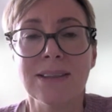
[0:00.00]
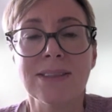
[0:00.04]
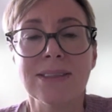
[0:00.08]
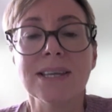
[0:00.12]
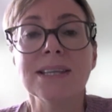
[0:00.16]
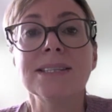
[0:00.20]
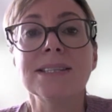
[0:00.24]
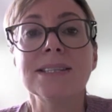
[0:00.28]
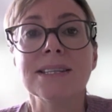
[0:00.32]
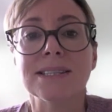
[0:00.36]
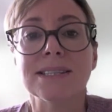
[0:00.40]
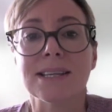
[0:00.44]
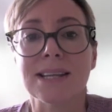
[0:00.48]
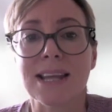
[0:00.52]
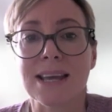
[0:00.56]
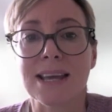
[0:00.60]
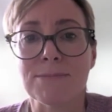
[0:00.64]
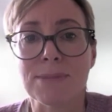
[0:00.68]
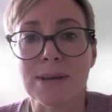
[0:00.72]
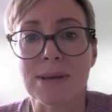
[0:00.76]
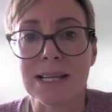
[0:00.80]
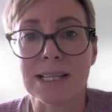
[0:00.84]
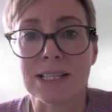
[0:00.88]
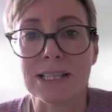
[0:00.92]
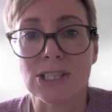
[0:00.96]
This is an
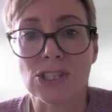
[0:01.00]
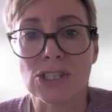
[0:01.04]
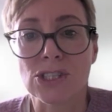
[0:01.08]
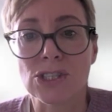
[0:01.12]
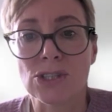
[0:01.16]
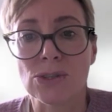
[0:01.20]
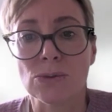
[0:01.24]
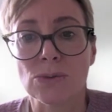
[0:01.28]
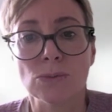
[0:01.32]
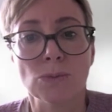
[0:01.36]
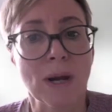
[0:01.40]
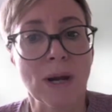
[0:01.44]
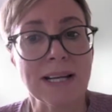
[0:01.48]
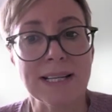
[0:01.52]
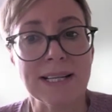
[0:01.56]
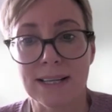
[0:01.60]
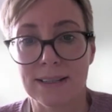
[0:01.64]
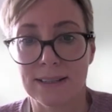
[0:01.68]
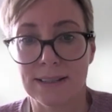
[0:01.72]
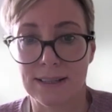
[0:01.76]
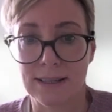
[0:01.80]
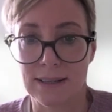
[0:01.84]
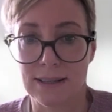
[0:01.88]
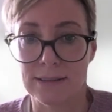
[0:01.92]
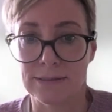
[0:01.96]
ambulance way
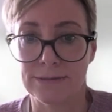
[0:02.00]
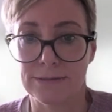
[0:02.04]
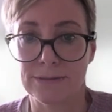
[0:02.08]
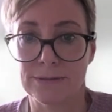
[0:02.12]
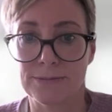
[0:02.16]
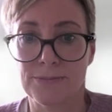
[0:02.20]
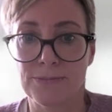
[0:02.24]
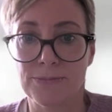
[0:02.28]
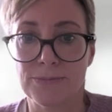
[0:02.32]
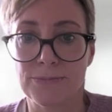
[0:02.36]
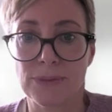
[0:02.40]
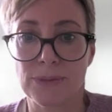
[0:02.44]
down the cliff.